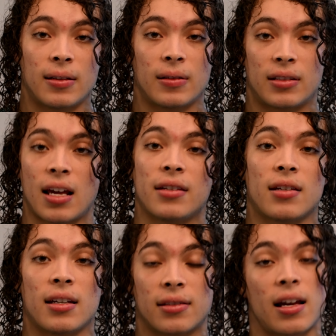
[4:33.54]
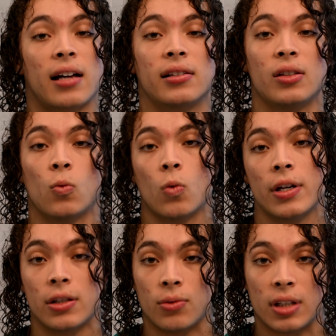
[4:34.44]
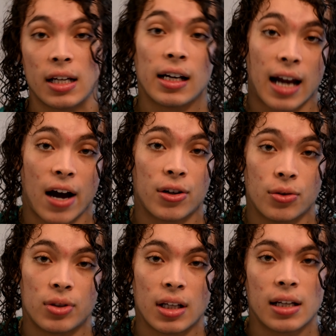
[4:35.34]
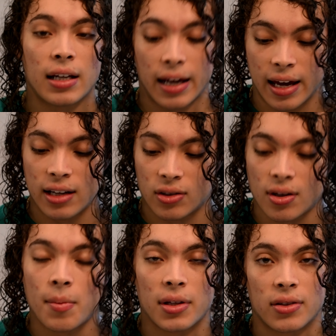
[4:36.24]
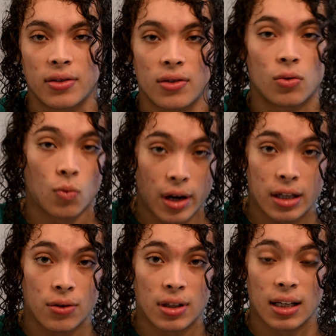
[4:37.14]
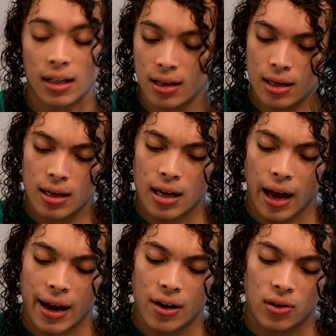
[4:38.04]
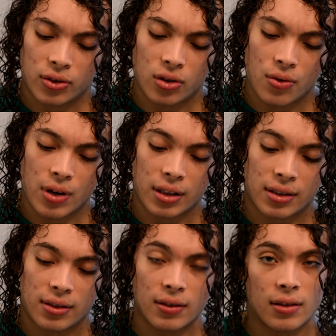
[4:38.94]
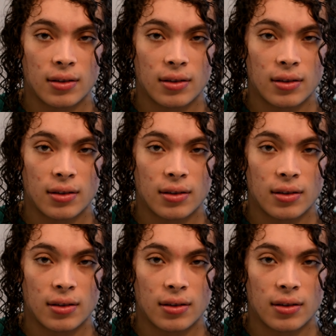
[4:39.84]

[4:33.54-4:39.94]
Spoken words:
says exactly what you did and how you did it, and in some instances when you did it, and also it's